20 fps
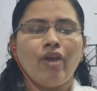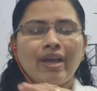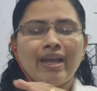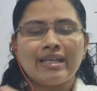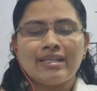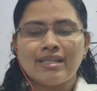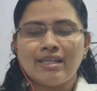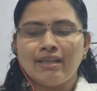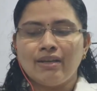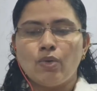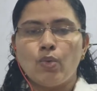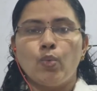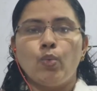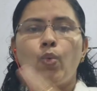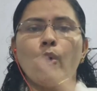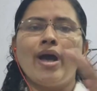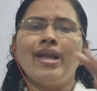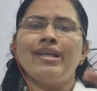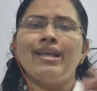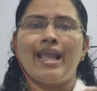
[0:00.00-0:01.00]
you are getting
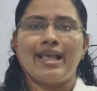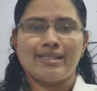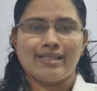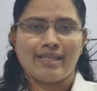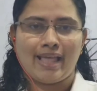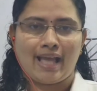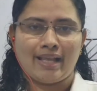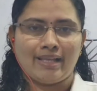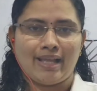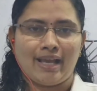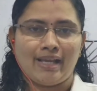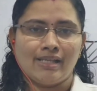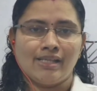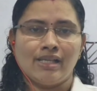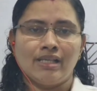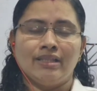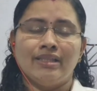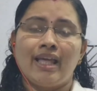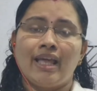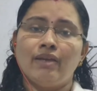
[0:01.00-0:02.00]
1 less than that,